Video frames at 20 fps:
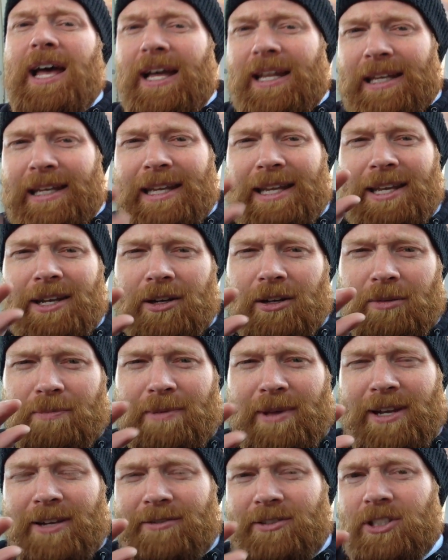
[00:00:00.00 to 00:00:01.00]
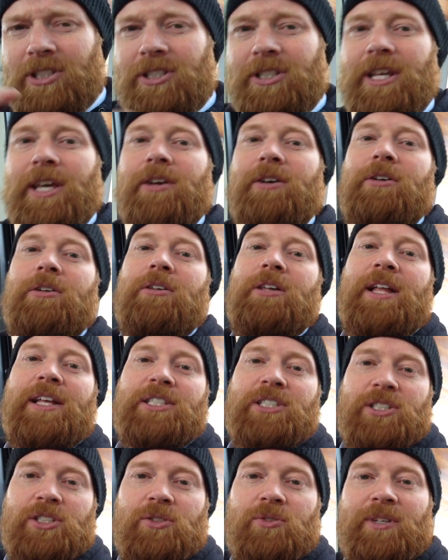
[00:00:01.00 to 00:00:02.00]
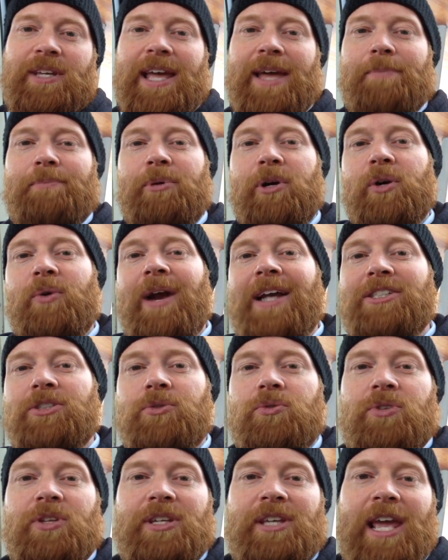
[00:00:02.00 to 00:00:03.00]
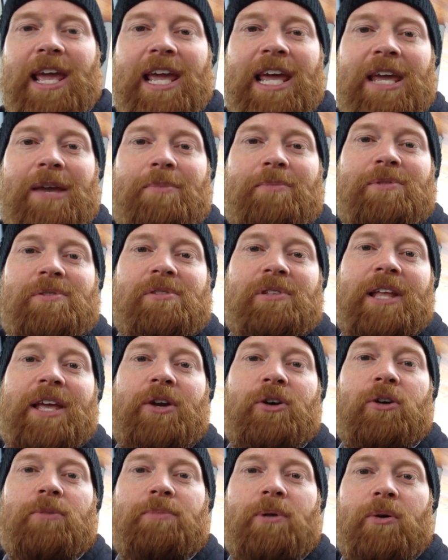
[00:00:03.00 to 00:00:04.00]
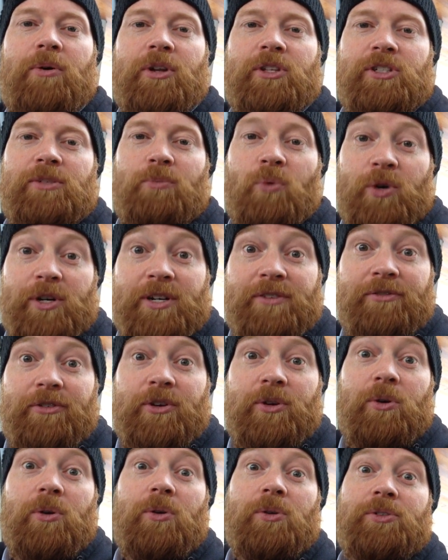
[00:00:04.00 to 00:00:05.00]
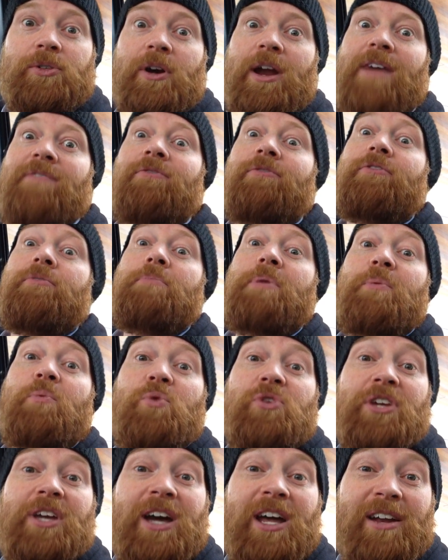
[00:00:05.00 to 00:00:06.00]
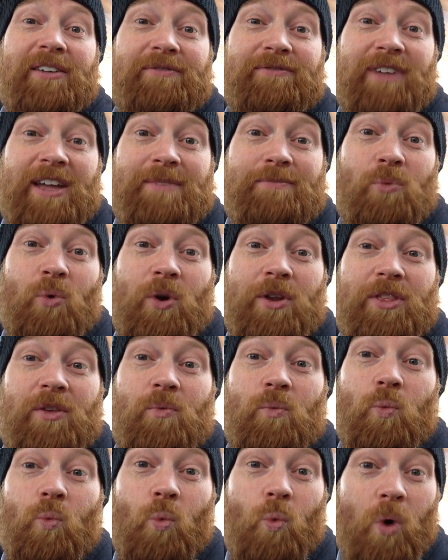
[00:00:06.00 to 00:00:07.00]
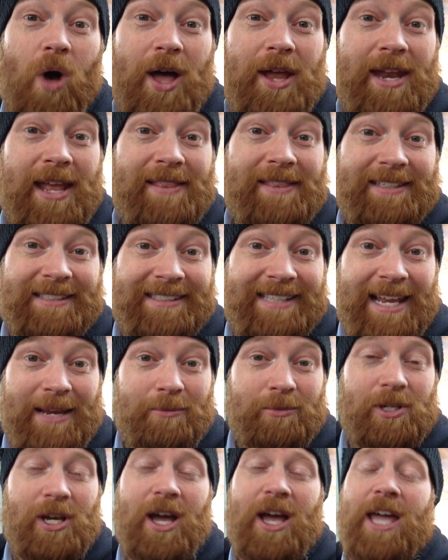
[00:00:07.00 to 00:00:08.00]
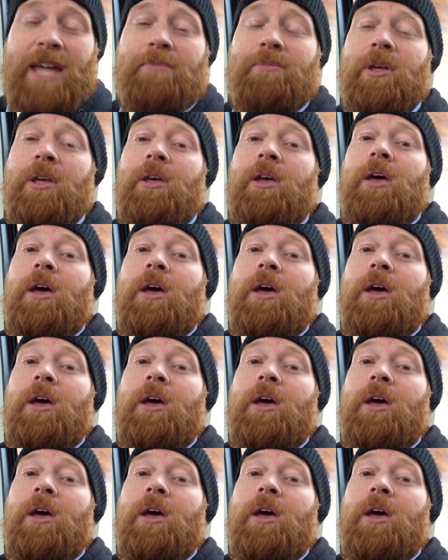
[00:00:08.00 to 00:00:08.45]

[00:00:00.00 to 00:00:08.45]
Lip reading: of skill as you progress through the game, and the later opponents are more difficult, or heaven forbid when you gotta fight more than one at the same time.